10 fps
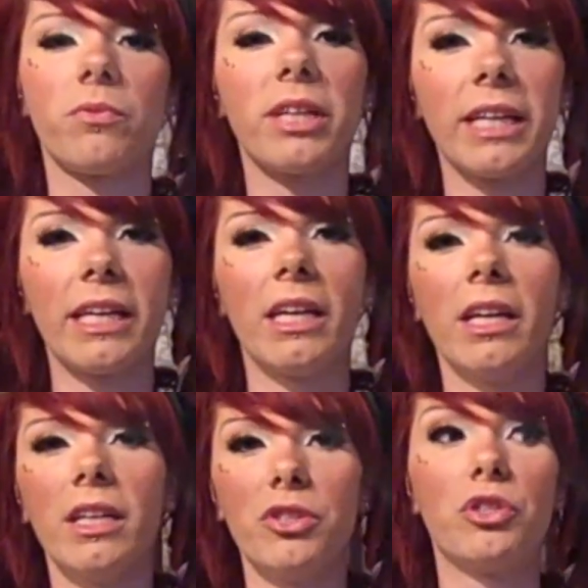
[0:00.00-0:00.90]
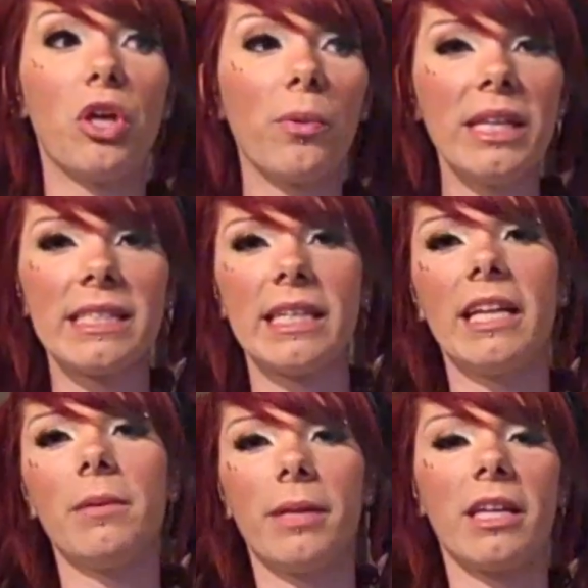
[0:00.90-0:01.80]
Really, so easy,
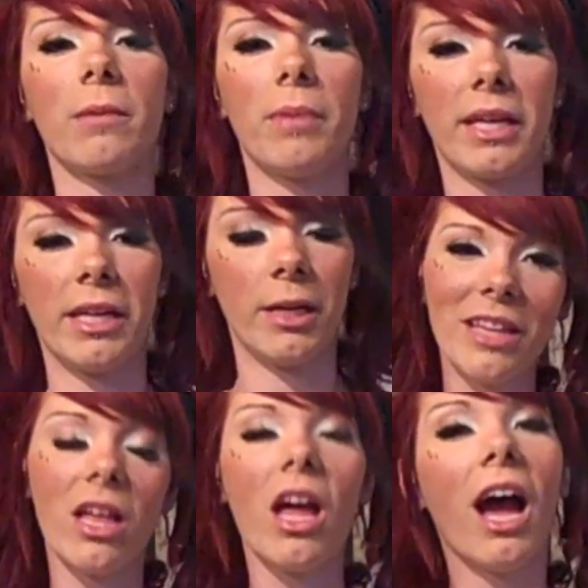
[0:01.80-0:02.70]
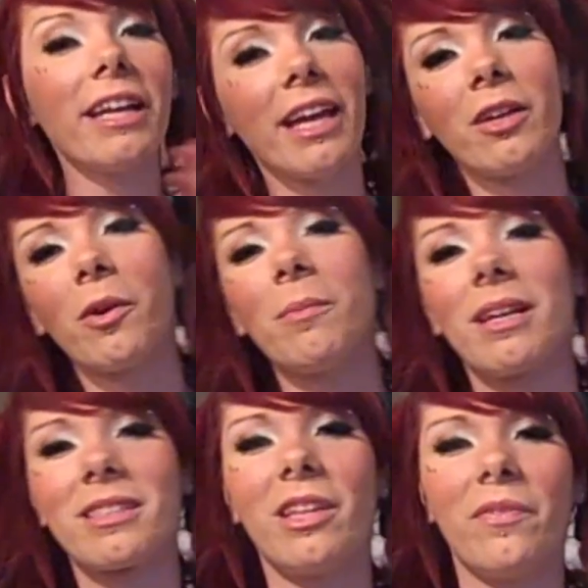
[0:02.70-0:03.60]
anybody can pick it up. And again, going
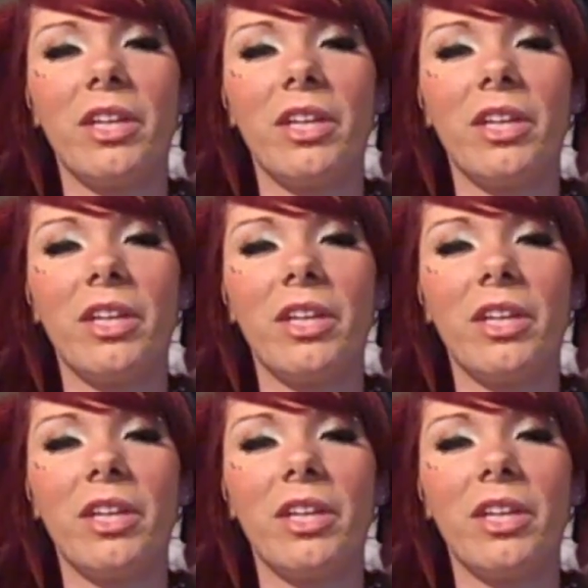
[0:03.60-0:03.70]
back to the